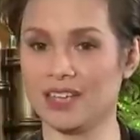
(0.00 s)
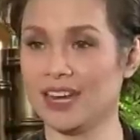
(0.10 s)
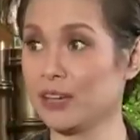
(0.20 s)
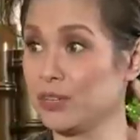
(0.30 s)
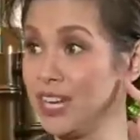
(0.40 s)

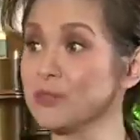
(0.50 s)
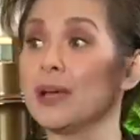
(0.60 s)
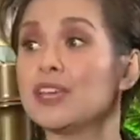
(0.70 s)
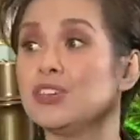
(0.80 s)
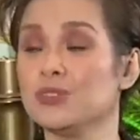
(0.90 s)
and I could hear
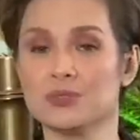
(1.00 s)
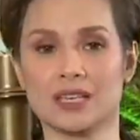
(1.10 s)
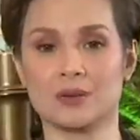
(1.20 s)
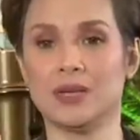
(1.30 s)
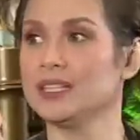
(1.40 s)
my cue. It's
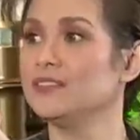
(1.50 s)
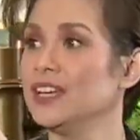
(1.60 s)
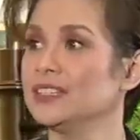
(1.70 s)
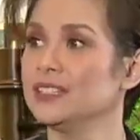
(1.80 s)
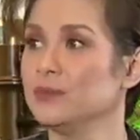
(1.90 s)
like, wait,
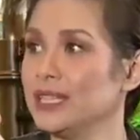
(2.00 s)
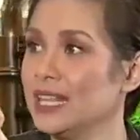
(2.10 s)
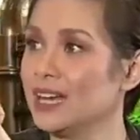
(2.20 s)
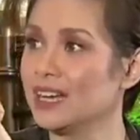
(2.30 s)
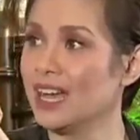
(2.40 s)
Yvette, wait lang.